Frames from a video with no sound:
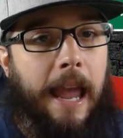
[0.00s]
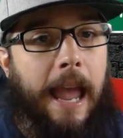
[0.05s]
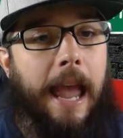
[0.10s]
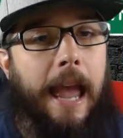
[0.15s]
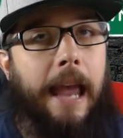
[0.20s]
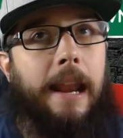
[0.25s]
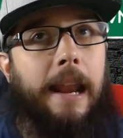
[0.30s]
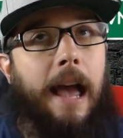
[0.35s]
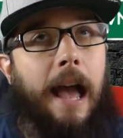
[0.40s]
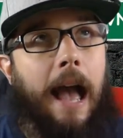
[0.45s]

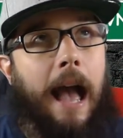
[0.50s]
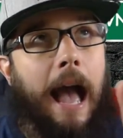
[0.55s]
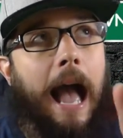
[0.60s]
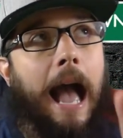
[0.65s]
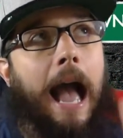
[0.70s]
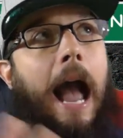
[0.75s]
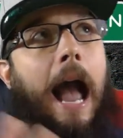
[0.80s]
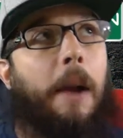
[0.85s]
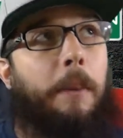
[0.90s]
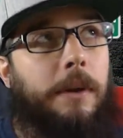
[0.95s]
And
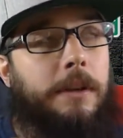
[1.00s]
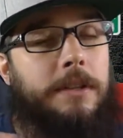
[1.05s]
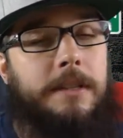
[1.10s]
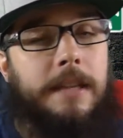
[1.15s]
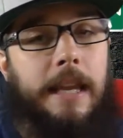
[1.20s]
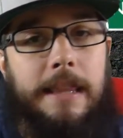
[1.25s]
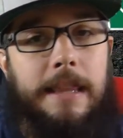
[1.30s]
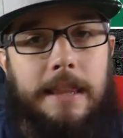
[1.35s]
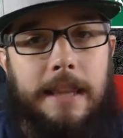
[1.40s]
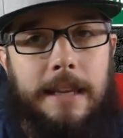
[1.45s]
I will
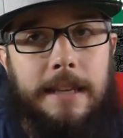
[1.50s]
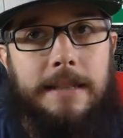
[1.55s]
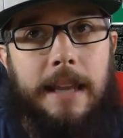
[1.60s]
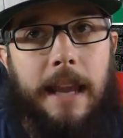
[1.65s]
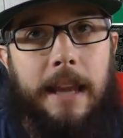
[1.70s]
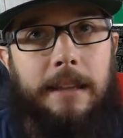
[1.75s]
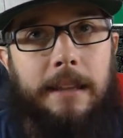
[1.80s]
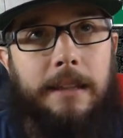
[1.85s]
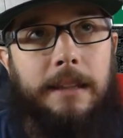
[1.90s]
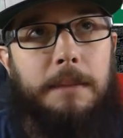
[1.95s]
say this,
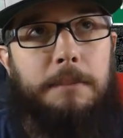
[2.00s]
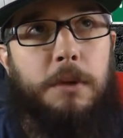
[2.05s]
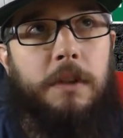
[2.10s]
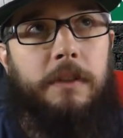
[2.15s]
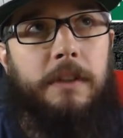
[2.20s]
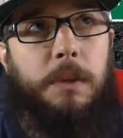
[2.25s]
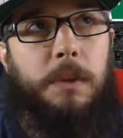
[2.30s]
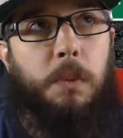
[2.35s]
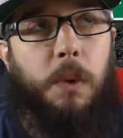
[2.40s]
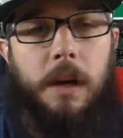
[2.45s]
I think the
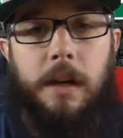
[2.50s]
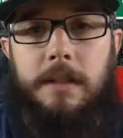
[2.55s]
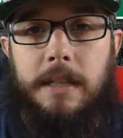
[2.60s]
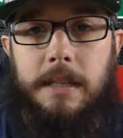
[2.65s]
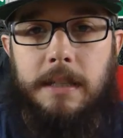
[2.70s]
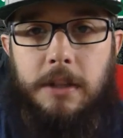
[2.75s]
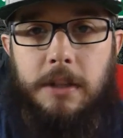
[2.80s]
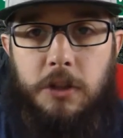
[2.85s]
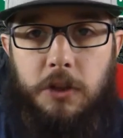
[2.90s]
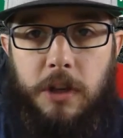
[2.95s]
movie works
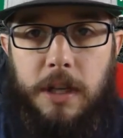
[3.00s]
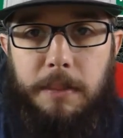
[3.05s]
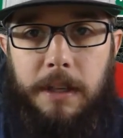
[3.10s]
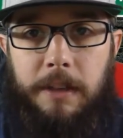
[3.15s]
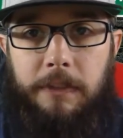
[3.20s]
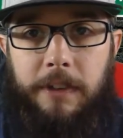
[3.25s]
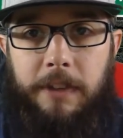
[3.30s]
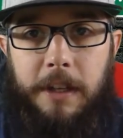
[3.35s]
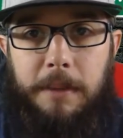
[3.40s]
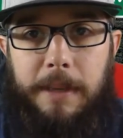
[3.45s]
as a
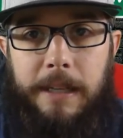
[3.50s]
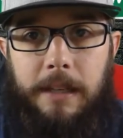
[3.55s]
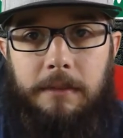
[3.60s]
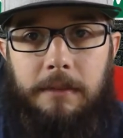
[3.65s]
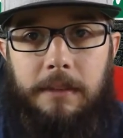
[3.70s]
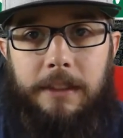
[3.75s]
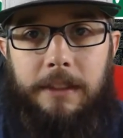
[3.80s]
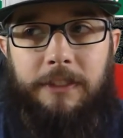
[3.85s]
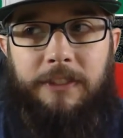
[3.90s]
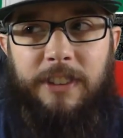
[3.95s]
streaming film. I
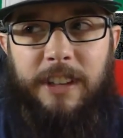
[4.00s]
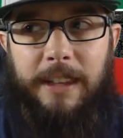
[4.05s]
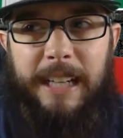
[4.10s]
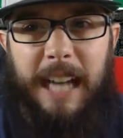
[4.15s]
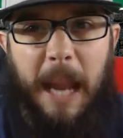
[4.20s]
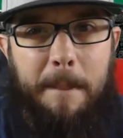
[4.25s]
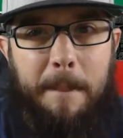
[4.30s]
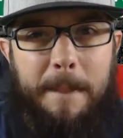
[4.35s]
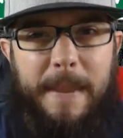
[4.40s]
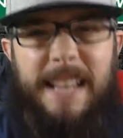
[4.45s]
didn't really feel
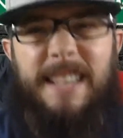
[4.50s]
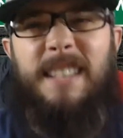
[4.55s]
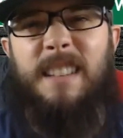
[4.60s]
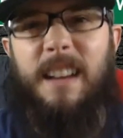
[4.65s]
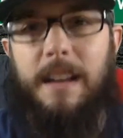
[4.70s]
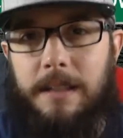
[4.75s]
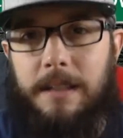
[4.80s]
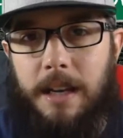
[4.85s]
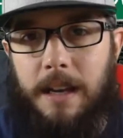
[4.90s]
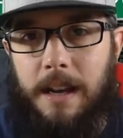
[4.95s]
like I
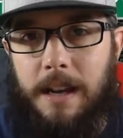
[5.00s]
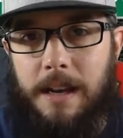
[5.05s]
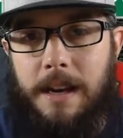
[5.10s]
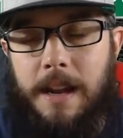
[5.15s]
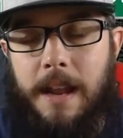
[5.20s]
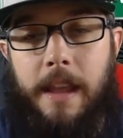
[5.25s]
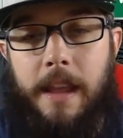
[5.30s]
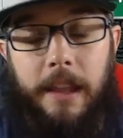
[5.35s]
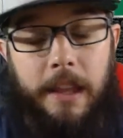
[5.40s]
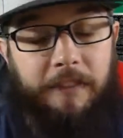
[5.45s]
missed a
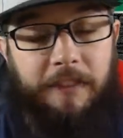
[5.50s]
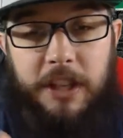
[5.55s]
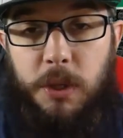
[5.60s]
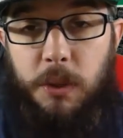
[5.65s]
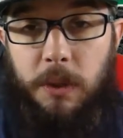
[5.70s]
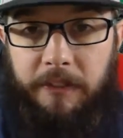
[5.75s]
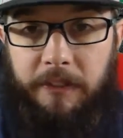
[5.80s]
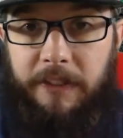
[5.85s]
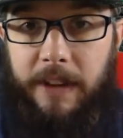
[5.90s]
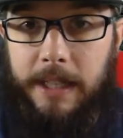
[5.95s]
ton. The
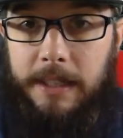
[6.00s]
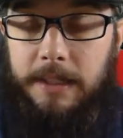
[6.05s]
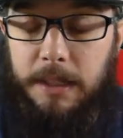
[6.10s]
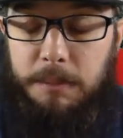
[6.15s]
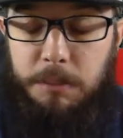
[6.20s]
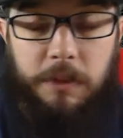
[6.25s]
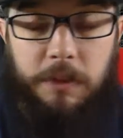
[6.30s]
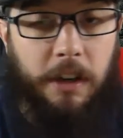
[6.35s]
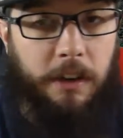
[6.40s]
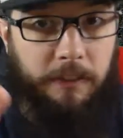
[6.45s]
visual effects in
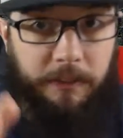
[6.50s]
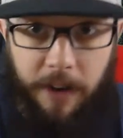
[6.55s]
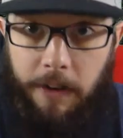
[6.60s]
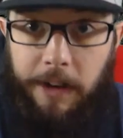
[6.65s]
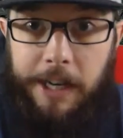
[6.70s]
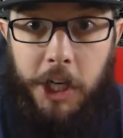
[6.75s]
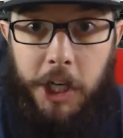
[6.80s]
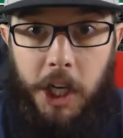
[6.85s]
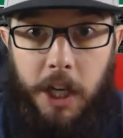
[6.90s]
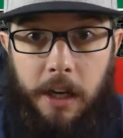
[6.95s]
the movie are
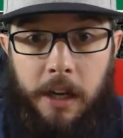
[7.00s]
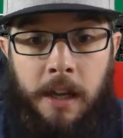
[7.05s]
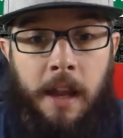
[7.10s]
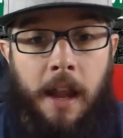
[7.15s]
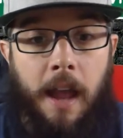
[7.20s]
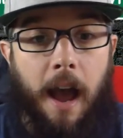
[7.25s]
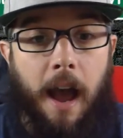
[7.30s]
very good.